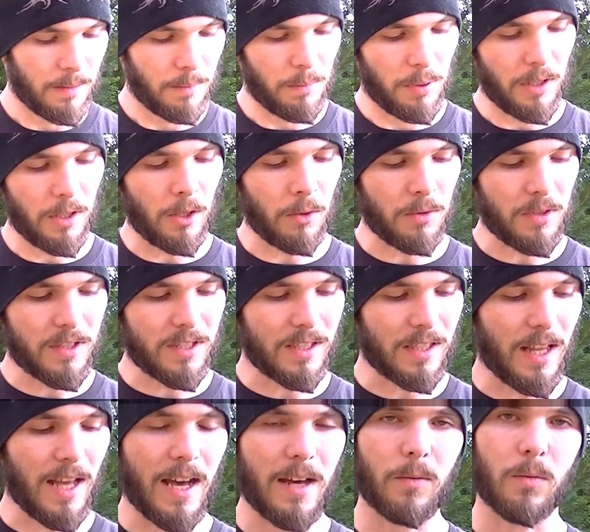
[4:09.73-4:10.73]
Put it on your
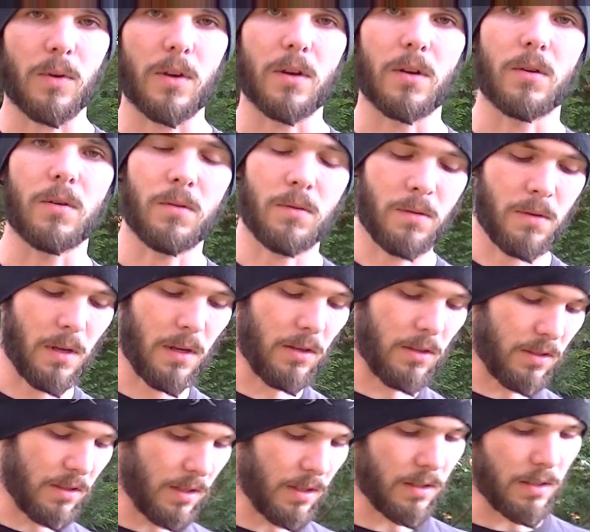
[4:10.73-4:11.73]
slide rail. And you
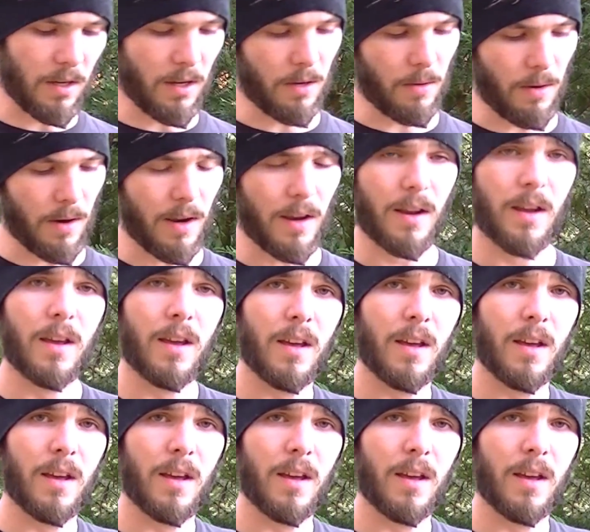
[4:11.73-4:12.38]
sit there, right?